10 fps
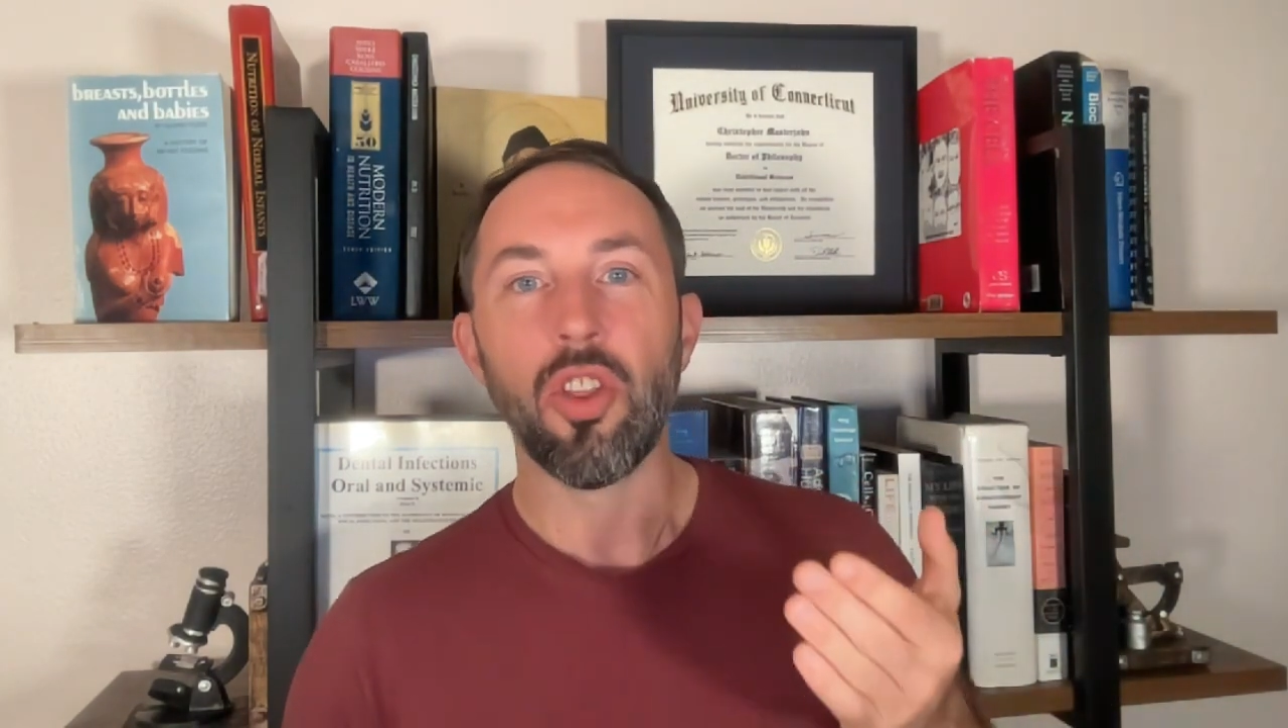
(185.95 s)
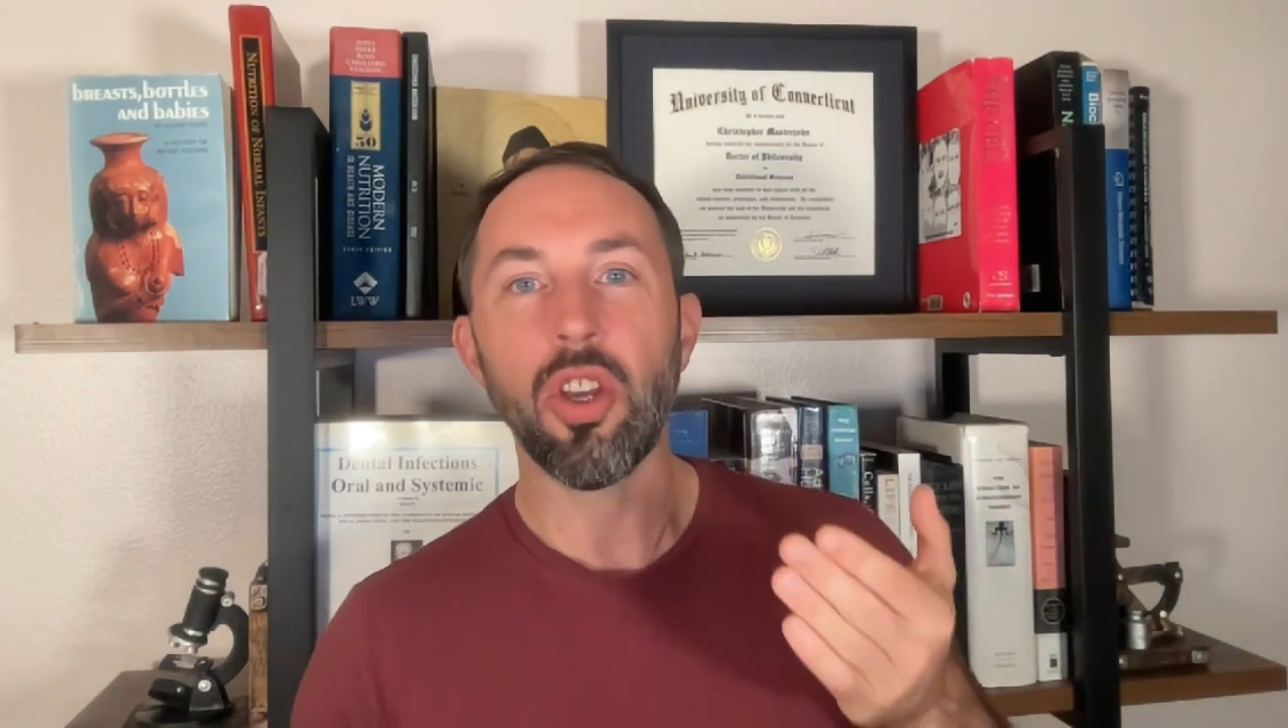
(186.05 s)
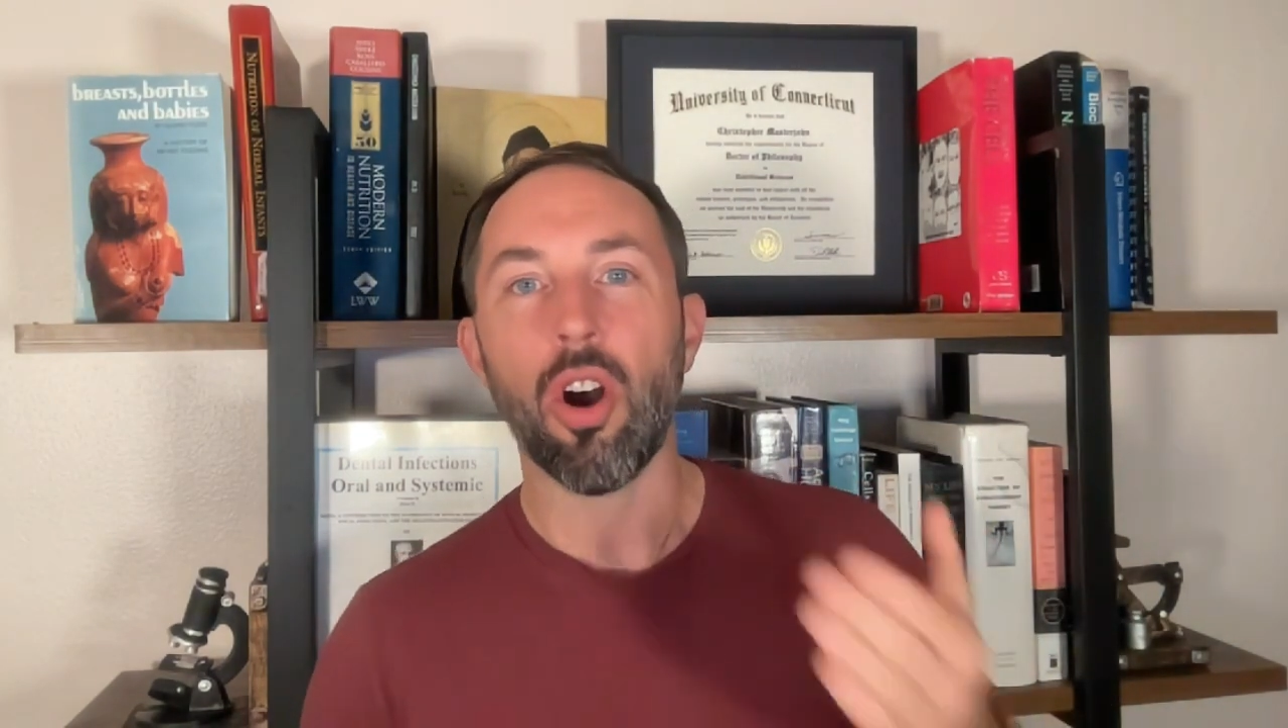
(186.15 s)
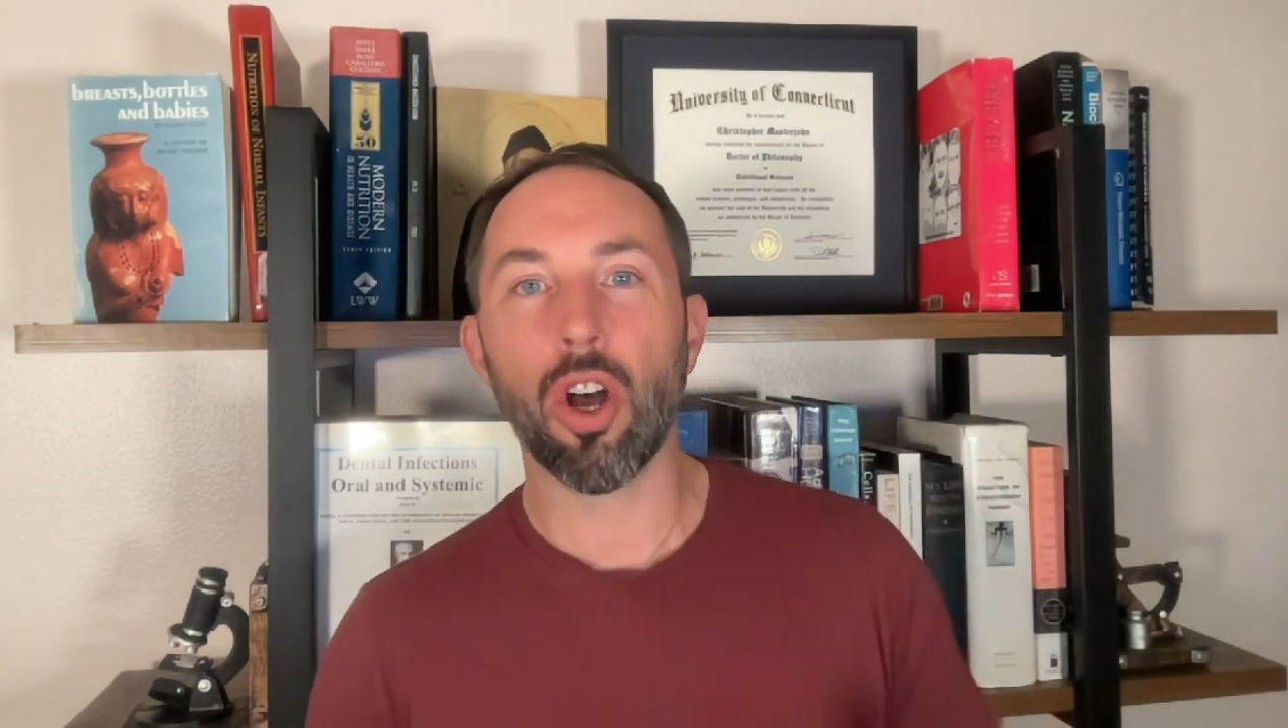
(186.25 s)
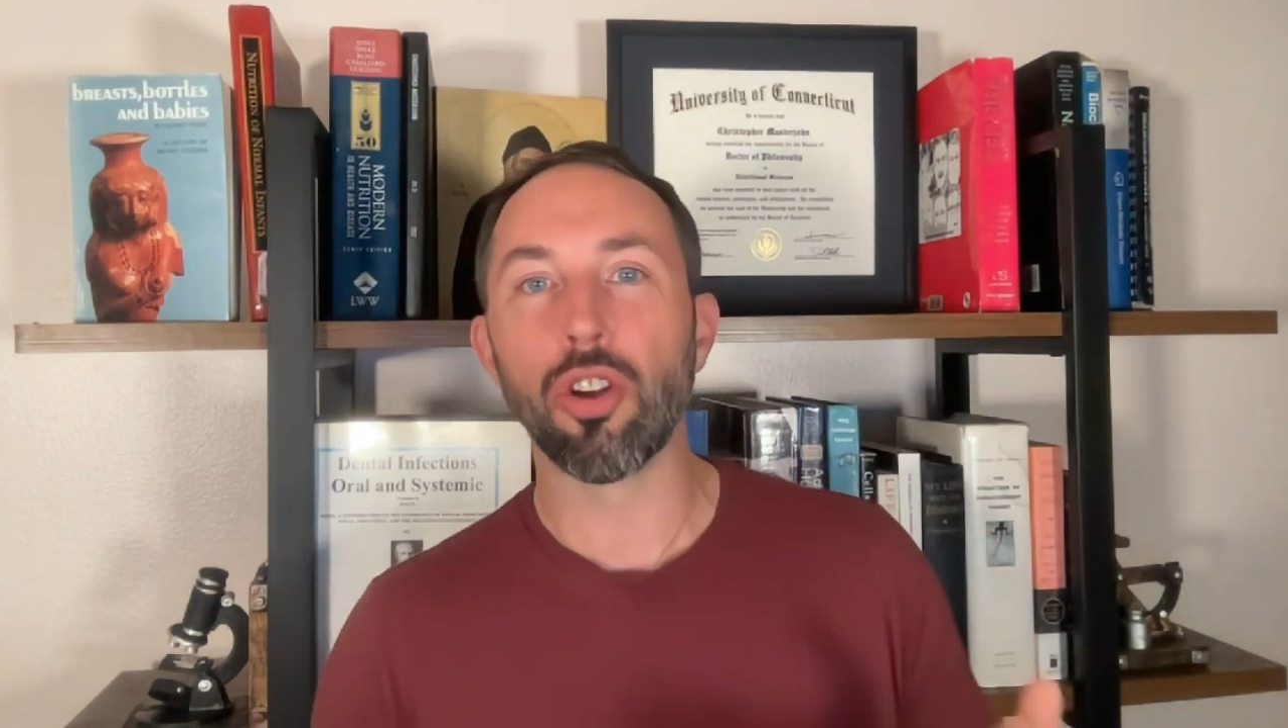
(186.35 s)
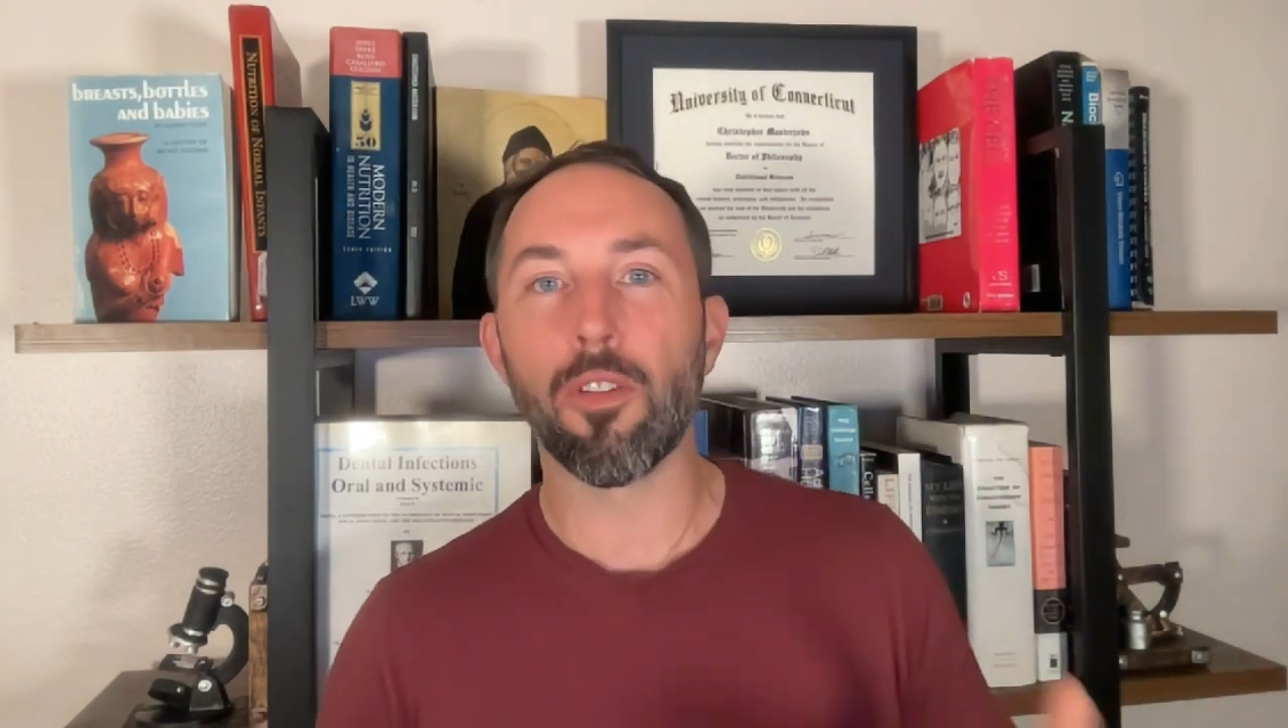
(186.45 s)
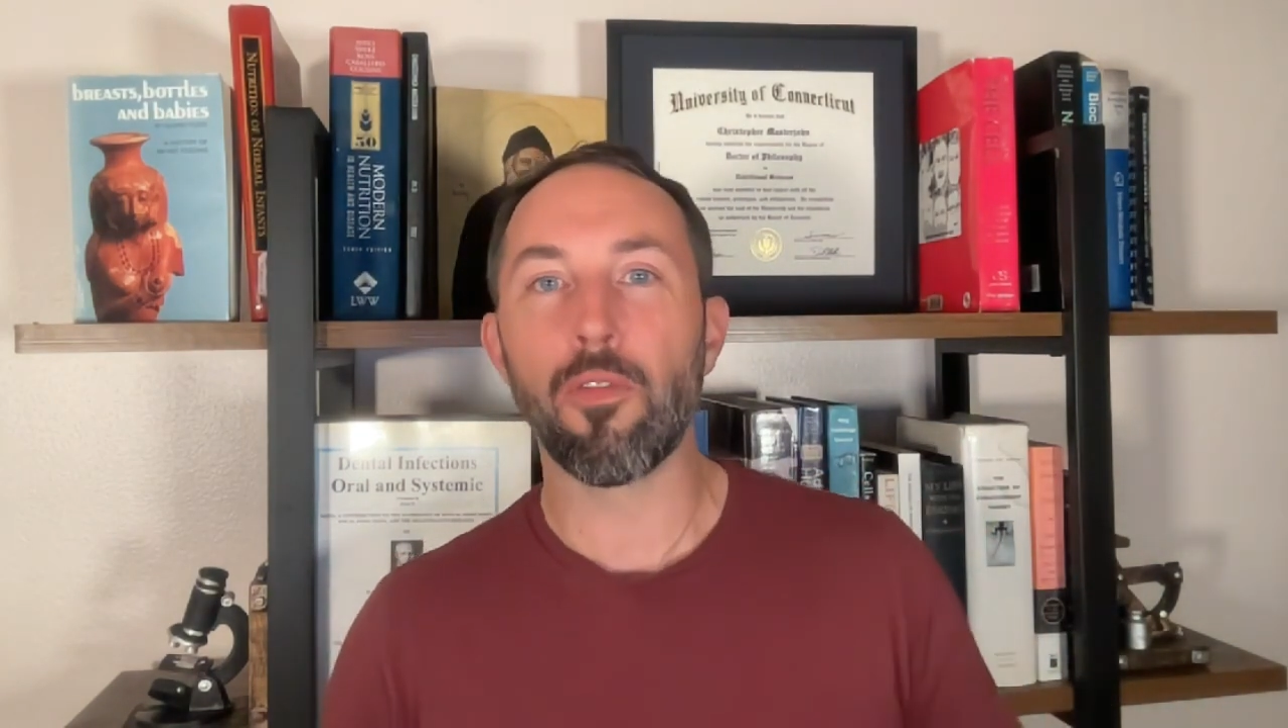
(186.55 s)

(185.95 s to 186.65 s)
the other